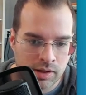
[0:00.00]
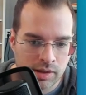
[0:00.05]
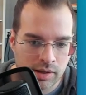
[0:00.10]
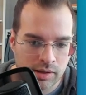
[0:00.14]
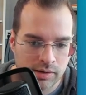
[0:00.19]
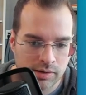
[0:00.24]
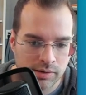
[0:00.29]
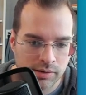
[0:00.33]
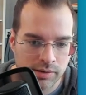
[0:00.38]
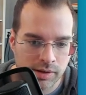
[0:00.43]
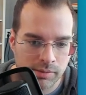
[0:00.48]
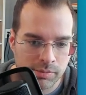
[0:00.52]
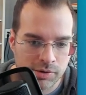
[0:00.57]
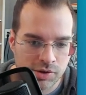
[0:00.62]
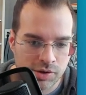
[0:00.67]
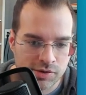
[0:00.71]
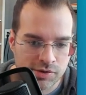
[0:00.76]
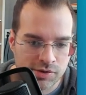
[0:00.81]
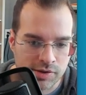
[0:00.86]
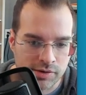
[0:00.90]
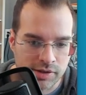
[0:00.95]
and then you're like, but
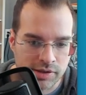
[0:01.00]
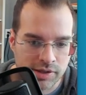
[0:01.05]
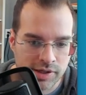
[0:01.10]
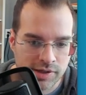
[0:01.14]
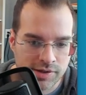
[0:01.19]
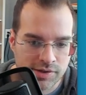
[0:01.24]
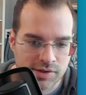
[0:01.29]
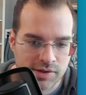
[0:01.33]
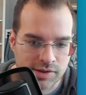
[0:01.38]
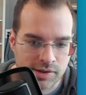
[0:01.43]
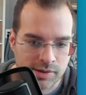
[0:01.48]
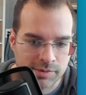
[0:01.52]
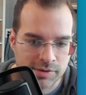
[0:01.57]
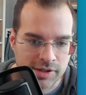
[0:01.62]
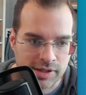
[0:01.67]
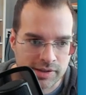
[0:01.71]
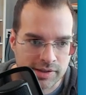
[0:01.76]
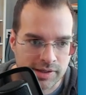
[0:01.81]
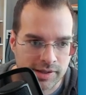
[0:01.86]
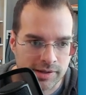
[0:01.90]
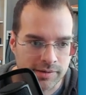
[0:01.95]
Justin, the text is
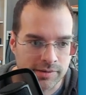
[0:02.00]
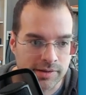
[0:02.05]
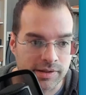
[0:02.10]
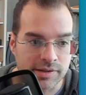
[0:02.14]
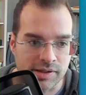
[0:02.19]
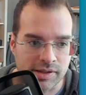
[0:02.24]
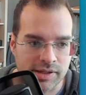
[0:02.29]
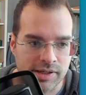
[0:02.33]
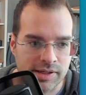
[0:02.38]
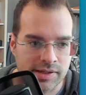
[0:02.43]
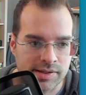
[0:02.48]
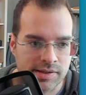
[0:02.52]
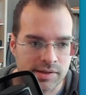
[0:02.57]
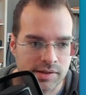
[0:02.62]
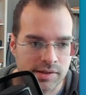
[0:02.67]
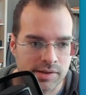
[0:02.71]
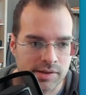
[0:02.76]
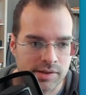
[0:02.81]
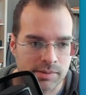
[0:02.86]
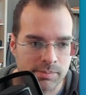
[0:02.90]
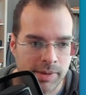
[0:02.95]
upside down. It's like, yes, it
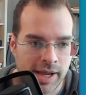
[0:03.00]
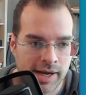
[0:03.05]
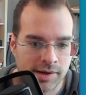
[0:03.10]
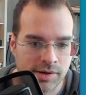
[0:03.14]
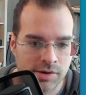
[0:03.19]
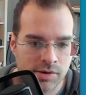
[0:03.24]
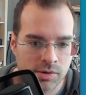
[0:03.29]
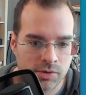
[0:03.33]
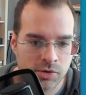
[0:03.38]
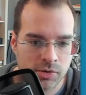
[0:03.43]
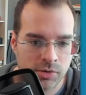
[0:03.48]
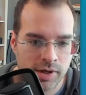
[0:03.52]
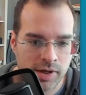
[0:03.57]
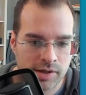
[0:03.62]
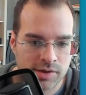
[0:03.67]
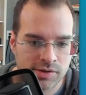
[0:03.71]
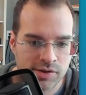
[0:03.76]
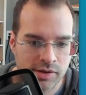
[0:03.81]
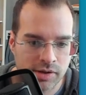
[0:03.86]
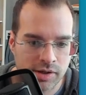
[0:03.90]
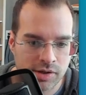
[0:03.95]
is. Back to your
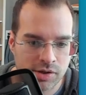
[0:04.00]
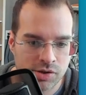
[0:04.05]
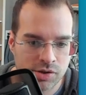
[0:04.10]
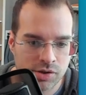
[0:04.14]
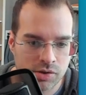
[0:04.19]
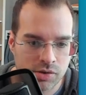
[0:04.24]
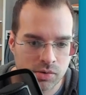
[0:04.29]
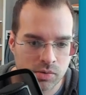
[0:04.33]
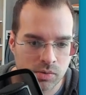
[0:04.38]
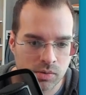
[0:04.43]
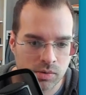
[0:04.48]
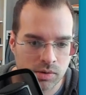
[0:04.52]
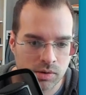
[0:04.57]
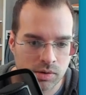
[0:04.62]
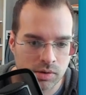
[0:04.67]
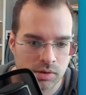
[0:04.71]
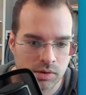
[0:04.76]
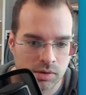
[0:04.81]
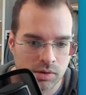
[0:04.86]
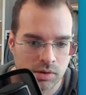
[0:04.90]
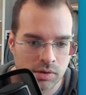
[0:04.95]
direct selection tool,
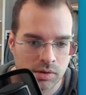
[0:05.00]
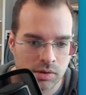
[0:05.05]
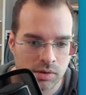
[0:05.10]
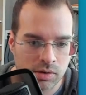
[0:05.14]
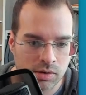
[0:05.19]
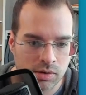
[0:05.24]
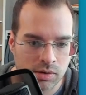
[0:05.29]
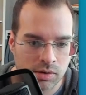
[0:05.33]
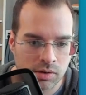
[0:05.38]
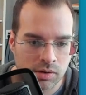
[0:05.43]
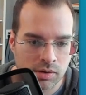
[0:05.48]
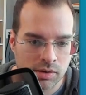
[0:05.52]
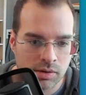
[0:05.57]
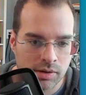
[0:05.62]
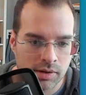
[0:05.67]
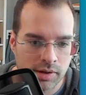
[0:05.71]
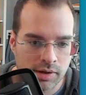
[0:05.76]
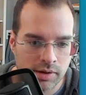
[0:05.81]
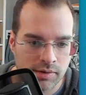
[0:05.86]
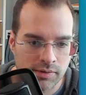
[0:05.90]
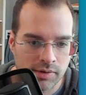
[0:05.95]

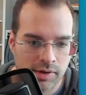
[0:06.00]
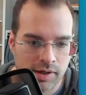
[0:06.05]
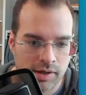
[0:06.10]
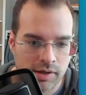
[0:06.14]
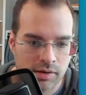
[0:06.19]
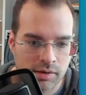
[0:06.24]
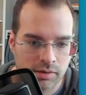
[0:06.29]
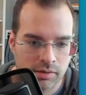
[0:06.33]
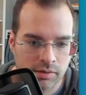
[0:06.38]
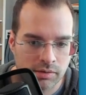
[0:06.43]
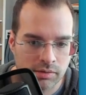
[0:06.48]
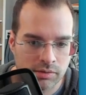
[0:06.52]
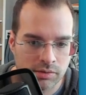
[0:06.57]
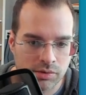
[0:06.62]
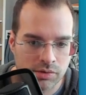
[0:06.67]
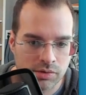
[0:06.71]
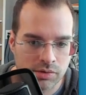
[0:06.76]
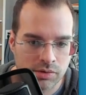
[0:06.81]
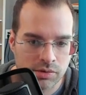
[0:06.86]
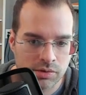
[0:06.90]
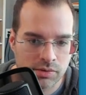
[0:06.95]
and if I can
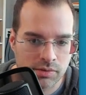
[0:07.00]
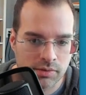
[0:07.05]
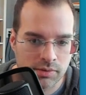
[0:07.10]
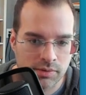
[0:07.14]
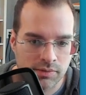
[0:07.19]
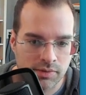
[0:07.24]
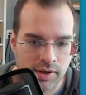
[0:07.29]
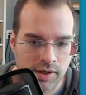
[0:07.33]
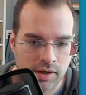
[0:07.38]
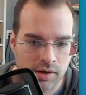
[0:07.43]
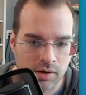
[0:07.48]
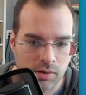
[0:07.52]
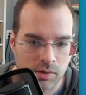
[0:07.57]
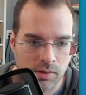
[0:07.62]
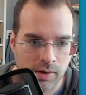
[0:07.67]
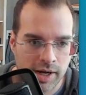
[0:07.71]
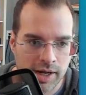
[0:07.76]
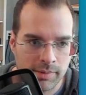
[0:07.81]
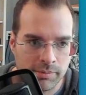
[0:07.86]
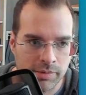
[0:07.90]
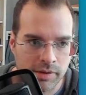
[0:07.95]

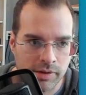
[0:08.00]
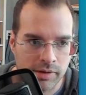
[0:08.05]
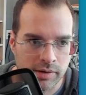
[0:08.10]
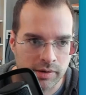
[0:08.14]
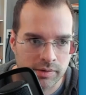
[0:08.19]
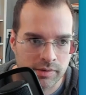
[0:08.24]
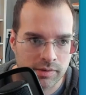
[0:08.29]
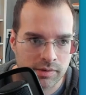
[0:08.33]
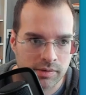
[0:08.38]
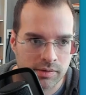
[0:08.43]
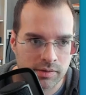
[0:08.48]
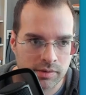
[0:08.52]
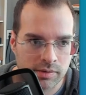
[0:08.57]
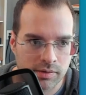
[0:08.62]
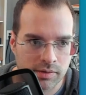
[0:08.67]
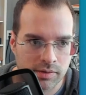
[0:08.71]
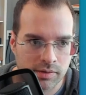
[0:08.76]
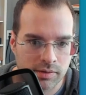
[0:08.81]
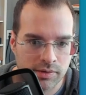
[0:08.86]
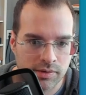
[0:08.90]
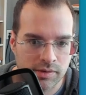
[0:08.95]
grab this,
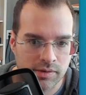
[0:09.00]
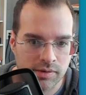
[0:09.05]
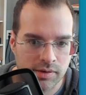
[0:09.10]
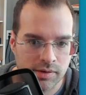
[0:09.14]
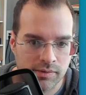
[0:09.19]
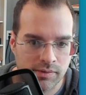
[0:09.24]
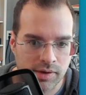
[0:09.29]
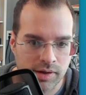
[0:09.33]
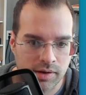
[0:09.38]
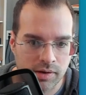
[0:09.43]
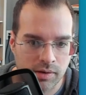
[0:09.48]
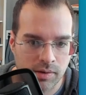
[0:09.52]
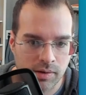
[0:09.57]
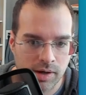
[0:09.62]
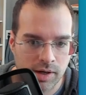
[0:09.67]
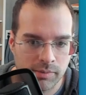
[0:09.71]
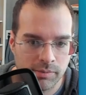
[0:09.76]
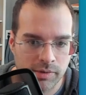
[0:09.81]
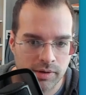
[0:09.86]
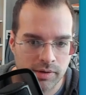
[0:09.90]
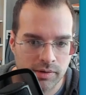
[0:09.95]
let's see if I can
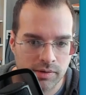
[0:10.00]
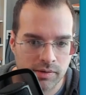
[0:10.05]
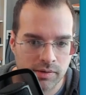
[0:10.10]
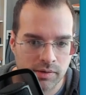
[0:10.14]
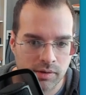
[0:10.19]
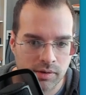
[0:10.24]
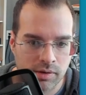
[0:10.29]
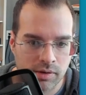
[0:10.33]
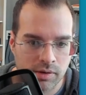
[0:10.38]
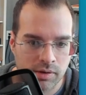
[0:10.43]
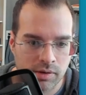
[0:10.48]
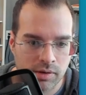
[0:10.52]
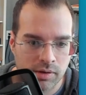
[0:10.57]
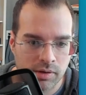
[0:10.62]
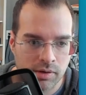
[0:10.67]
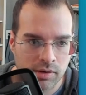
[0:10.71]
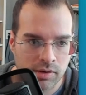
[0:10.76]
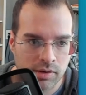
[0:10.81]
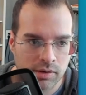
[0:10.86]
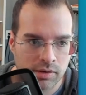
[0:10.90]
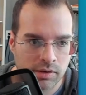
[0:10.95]
grab this.
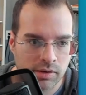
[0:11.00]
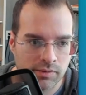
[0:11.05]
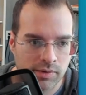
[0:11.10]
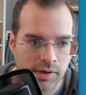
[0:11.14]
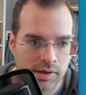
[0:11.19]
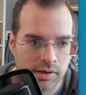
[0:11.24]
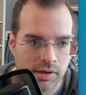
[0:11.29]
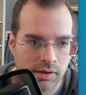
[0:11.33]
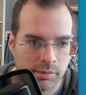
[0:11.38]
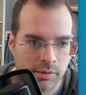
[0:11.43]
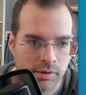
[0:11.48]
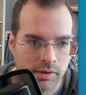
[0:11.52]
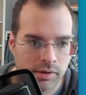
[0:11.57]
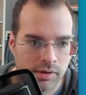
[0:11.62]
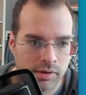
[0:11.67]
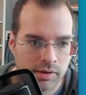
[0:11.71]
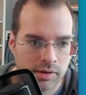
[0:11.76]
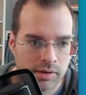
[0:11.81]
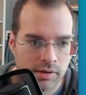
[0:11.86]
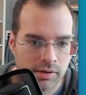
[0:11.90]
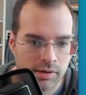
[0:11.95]
If I double
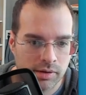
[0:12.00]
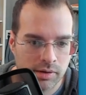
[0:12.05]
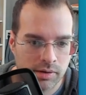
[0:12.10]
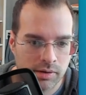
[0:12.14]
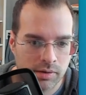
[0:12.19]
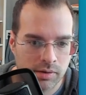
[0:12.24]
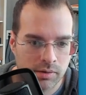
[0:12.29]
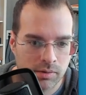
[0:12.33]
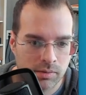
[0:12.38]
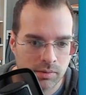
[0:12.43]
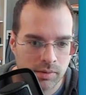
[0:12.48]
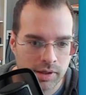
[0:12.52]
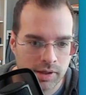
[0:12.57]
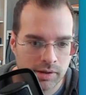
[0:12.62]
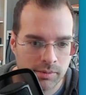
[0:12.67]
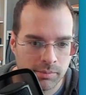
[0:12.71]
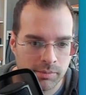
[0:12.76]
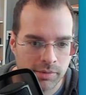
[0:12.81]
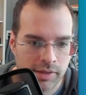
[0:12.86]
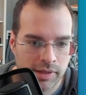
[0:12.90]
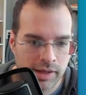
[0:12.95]
click in there,
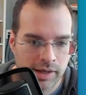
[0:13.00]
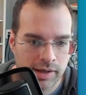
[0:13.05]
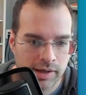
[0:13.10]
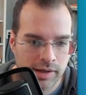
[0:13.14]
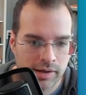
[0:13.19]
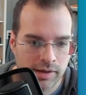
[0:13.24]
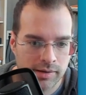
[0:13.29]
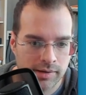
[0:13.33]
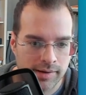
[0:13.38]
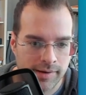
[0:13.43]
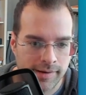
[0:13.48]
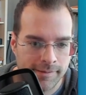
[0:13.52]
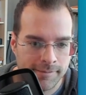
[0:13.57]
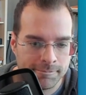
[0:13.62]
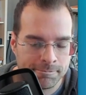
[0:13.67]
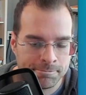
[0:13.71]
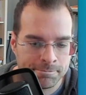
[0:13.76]
grab that, yeah.